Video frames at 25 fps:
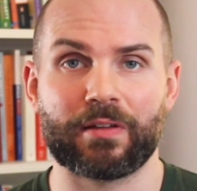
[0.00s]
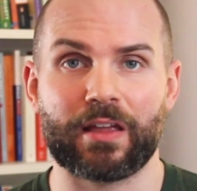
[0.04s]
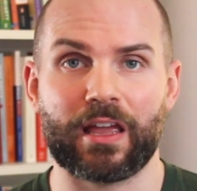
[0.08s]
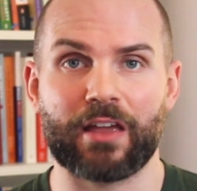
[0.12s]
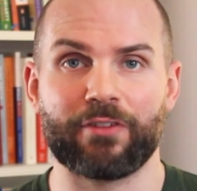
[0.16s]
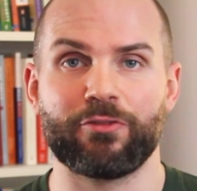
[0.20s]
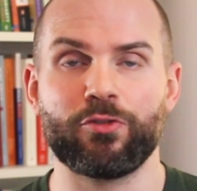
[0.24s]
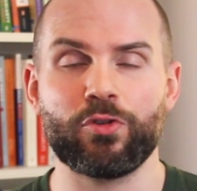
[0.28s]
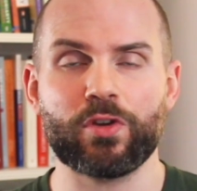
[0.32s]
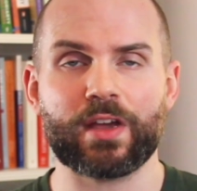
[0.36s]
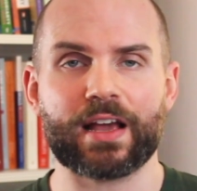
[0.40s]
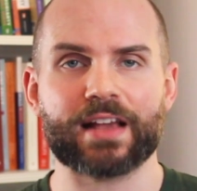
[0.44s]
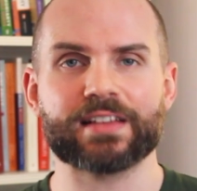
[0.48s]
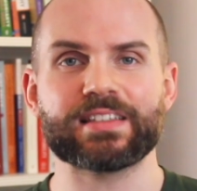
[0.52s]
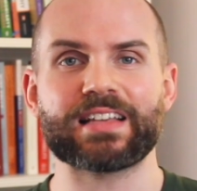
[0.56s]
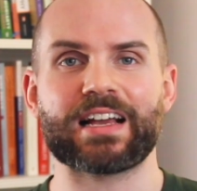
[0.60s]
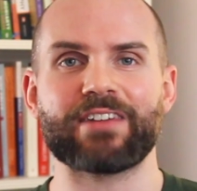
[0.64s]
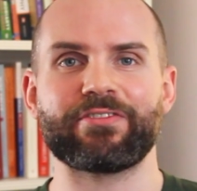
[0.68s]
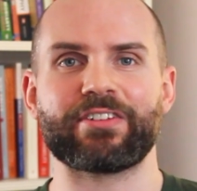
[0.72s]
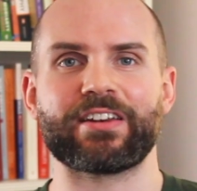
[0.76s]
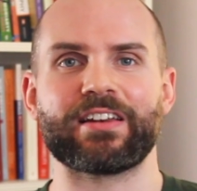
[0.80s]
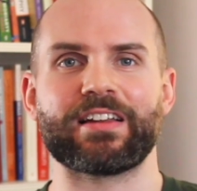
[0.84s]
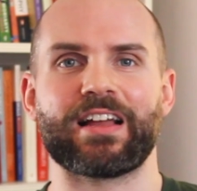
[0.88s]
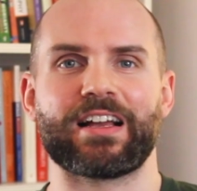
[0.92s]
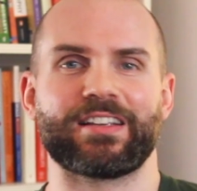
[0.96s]
If you guys
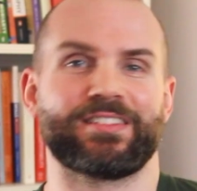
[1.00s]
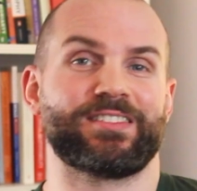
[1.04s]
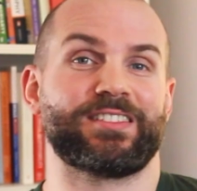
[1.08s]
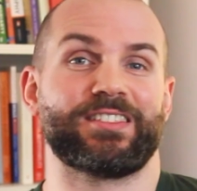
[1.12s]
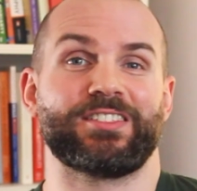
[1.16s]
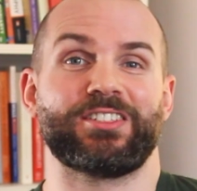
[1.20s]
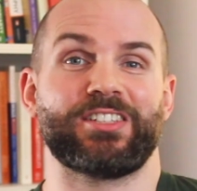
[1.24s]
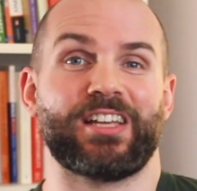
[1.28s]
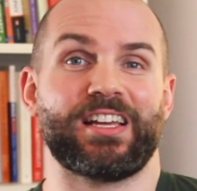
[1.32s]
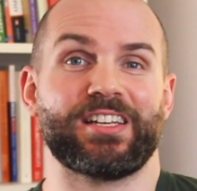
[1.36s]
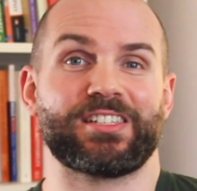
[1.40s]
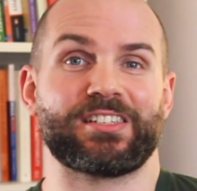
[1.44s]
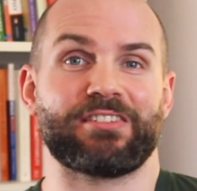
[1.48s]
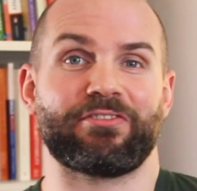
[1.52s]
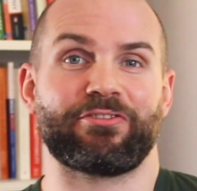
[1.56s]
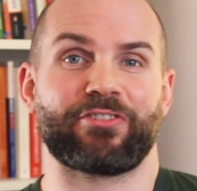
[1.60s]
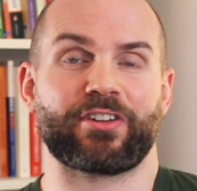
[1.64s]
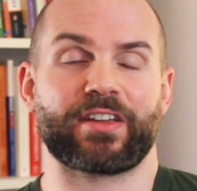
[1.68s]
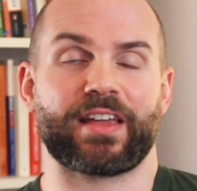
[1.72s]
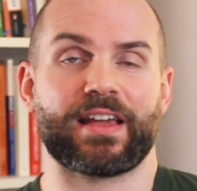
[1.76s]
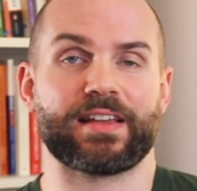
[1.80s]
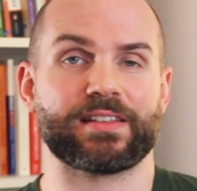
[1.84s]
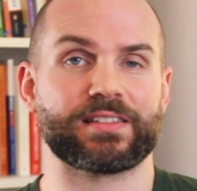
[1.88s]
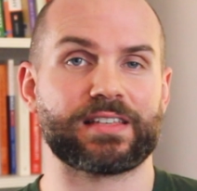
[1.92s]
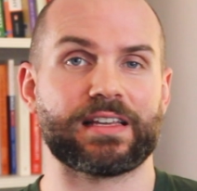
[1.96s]
have a suggestion for
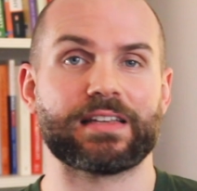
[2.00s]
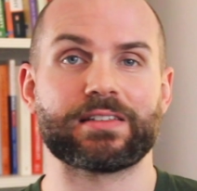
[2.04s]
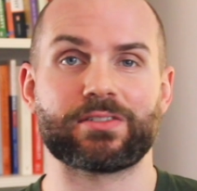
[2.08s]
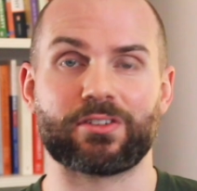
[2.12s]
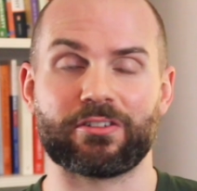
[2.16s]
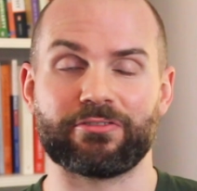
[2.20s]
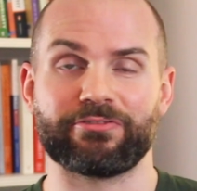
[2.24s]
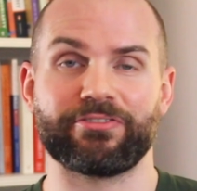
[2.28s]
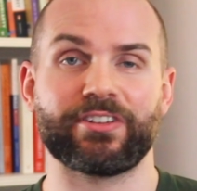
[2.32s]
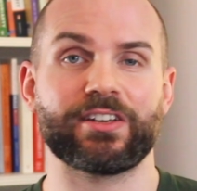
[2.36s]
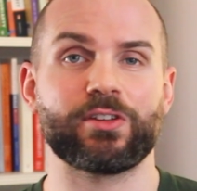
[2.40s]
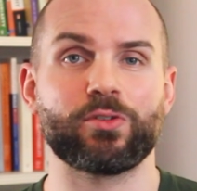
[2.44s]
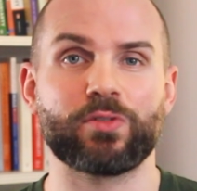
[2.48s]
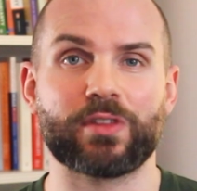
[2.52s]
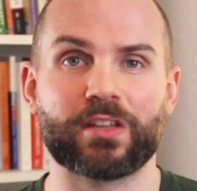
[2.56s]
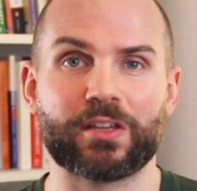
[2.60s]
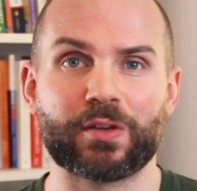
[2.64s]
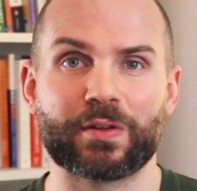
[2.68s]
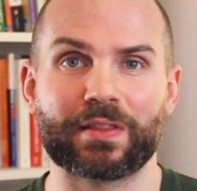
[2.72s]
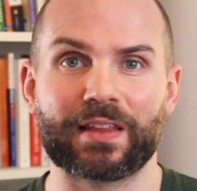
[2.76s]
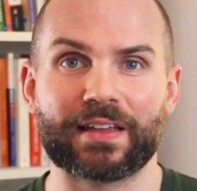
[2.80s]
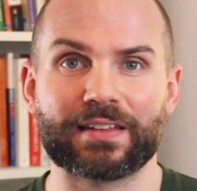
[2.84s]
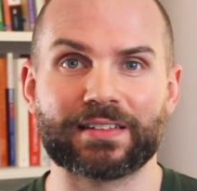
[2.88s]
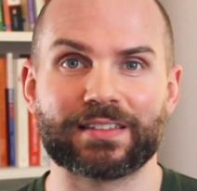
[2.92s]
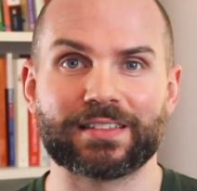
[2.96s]
GetPsyched or a video that
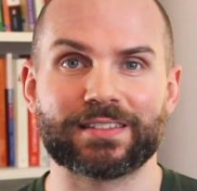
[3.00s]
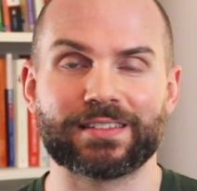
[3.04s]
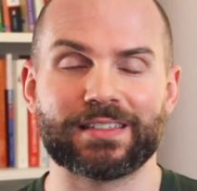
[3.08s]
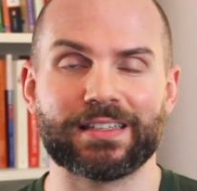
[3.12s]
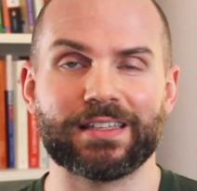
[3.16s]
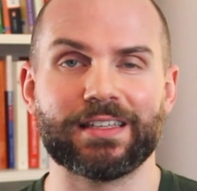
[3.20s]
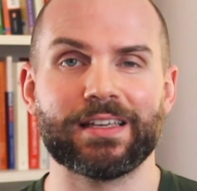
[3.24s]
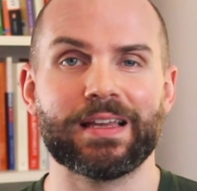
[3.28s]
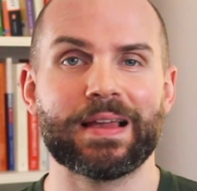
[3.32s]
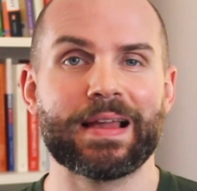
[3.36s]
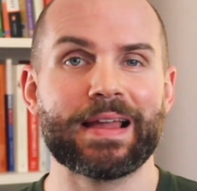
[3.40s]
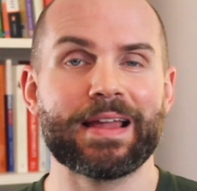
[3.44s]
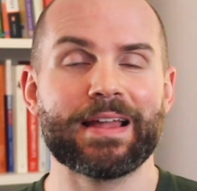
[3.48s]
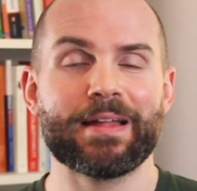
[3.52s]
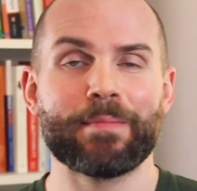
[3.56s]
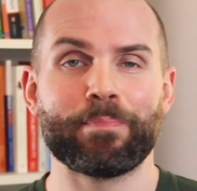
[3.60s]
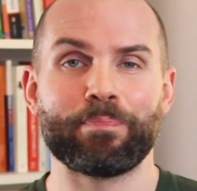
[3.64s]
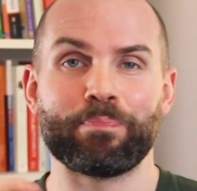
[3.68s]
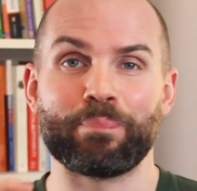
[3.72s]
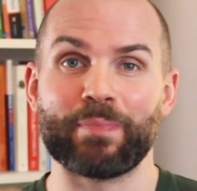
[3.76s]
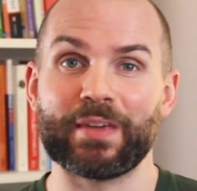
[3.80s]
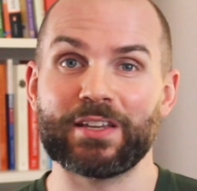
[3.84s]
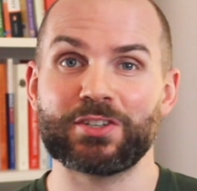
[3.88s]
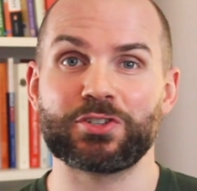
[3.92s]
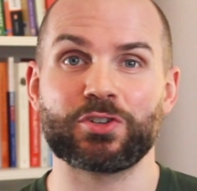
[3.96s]
you'd like to see,
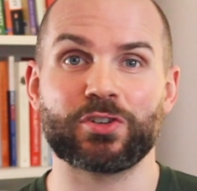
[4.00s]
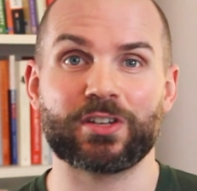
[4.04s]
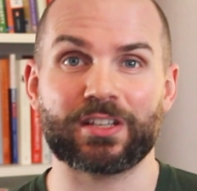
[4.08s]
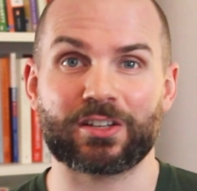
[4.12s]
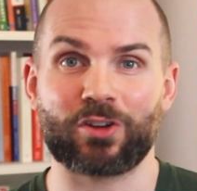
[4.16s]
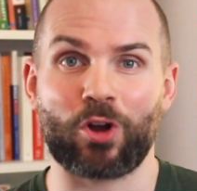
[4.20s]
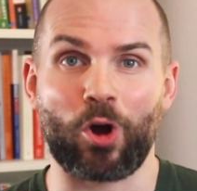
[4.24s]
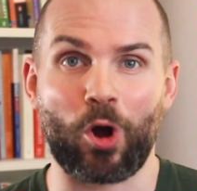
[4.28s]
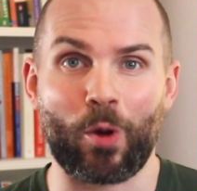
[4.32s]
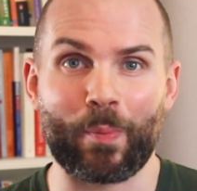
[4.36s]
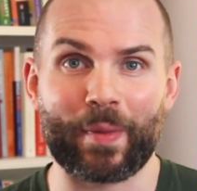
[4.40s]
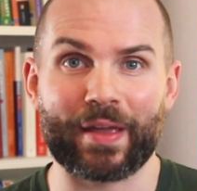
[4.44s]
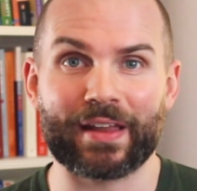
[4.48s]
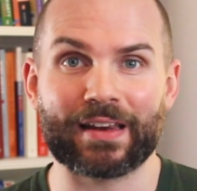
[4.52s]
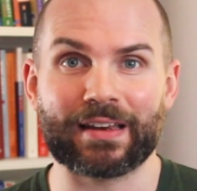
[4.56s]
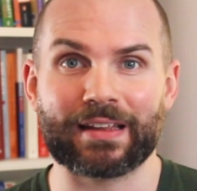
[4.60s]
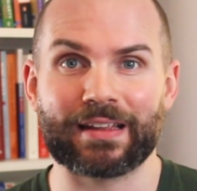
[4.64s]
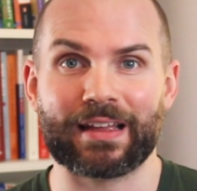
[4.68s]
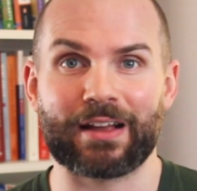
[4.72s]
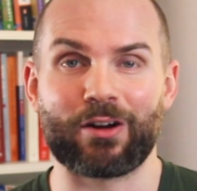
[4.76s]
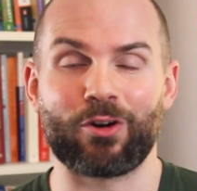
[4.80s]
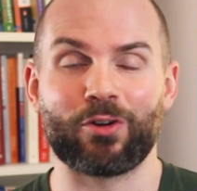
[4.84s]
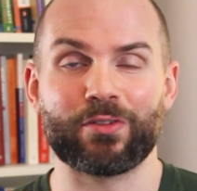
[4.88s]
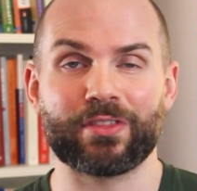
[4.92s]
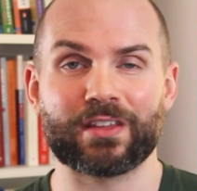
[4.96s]
make sure to comment
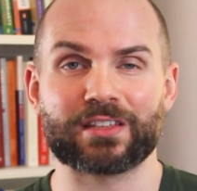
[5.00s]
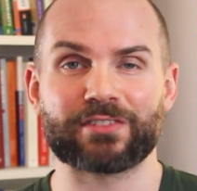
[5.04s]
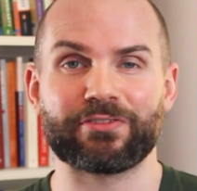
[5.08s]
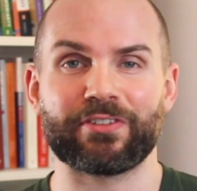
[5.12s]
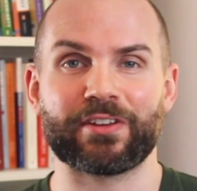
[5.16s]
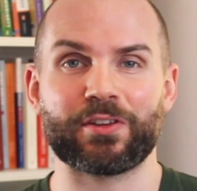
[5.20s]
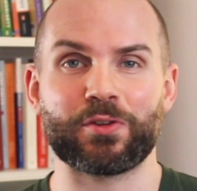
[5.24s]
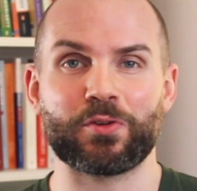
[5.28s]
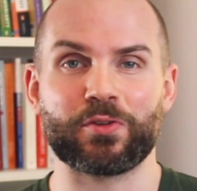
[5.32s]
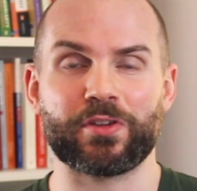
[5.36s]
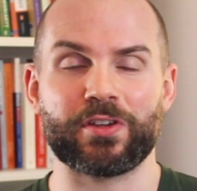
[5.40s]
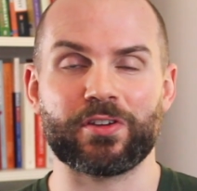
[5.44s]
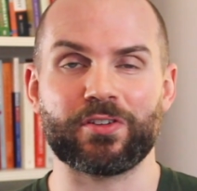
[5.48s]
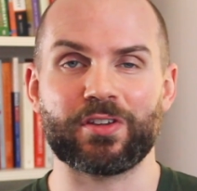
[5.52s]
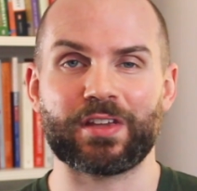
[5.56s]
on this video here.